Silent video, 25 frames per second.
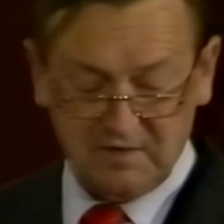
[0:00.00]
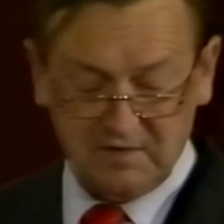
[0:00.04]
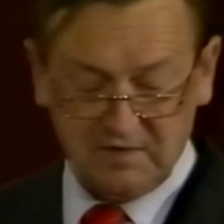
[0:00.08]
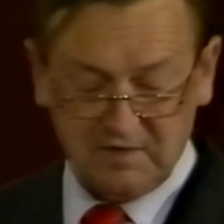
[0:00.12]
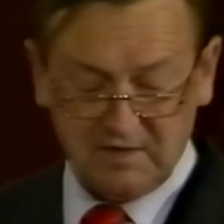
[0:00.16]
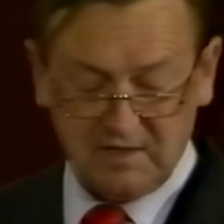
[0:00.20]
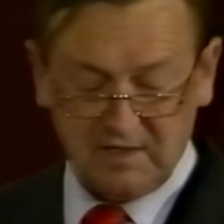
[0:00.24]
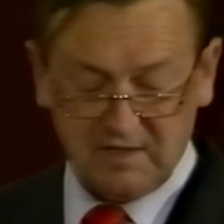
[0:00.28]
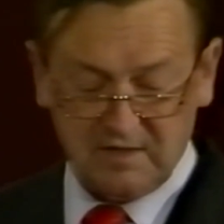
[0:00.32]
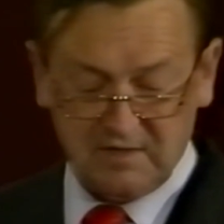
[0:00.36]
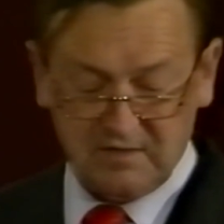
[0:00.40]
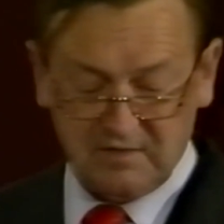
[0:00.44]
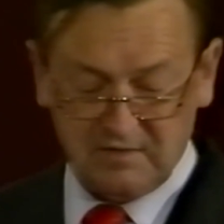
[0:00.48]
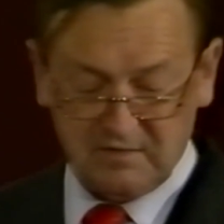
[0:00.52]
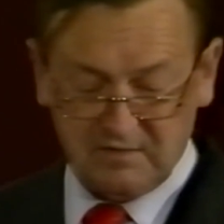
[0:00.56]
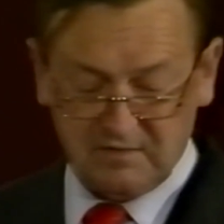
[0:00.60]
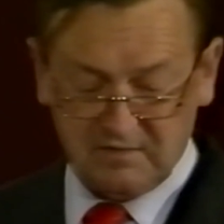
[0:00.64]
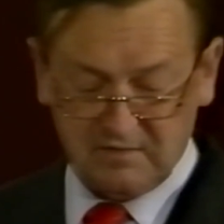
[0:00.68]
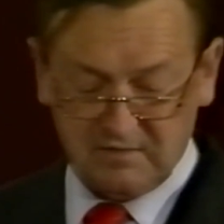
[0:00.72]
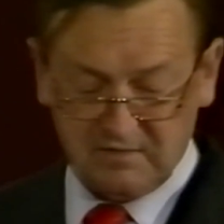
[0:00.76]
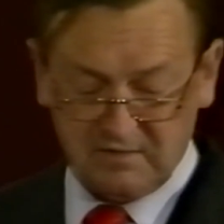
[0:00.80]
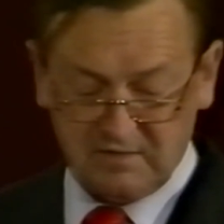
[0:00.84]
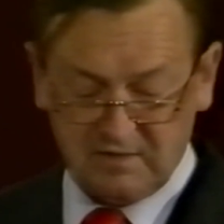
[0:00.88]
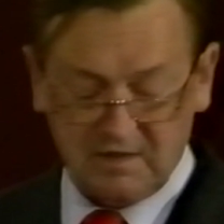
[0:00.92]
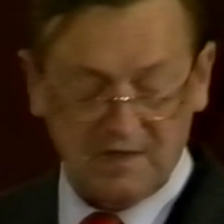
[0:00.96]
Canon,
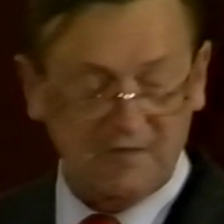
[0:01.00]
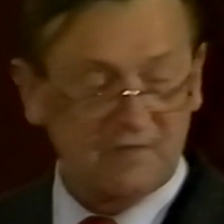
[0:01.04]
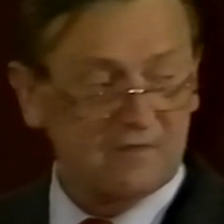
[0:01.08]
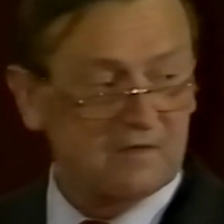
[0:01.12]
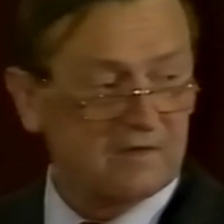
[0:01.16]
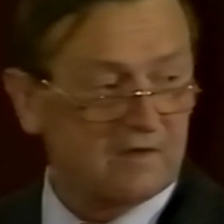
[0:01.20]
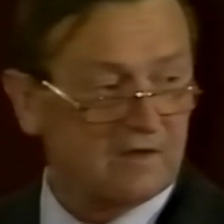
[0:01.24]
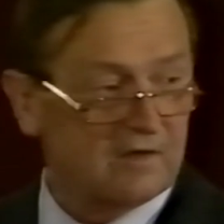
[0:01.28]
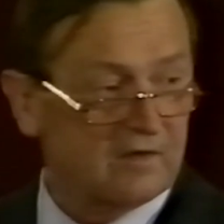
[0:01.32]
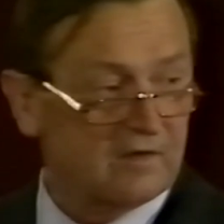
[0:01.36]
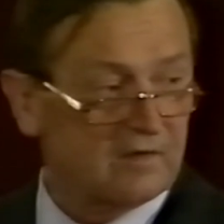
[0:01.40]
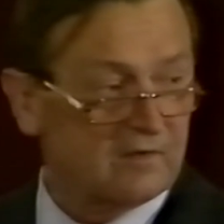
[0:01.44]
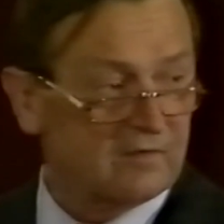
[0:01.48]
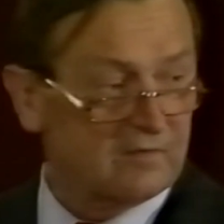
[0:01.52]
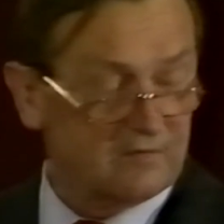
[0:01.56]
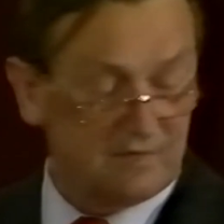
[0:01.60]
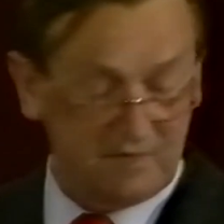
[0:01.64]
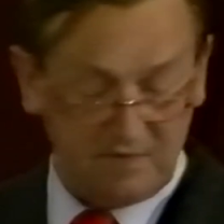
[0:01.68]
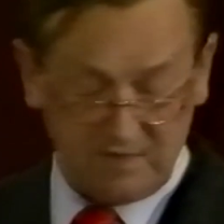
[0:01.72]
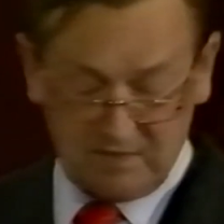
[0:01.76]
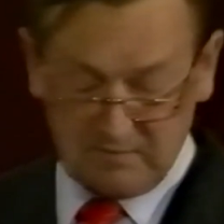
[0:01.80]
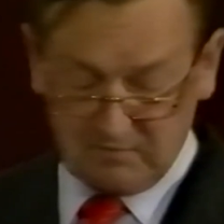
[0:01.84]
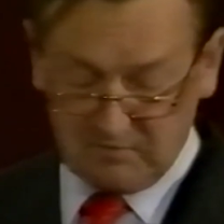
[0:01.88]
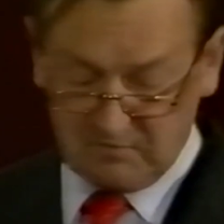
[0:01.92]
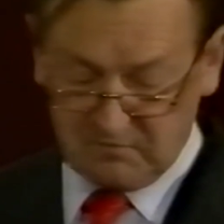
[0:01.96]
Casio, to
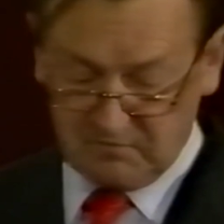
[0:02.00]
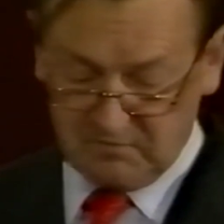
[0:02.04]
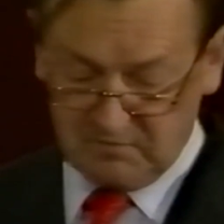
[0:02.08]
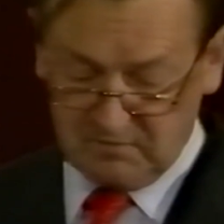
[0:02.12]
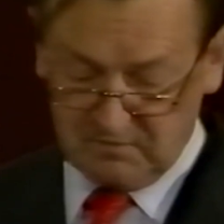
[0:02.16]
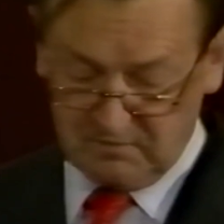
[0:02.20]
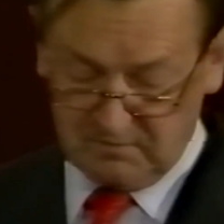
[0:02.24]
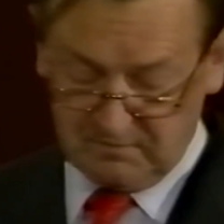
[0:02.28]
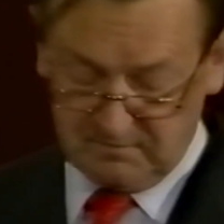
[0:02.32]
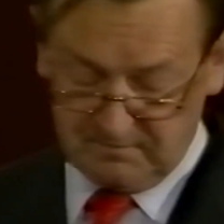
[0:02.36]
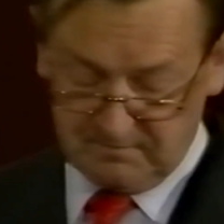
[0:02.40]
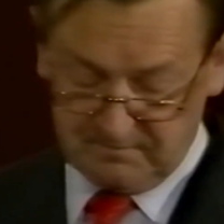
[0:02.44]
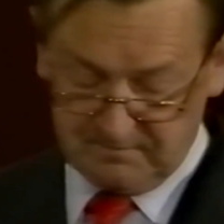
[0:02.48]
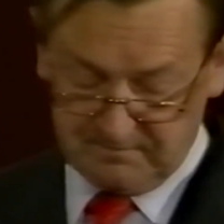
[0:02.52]
name a few.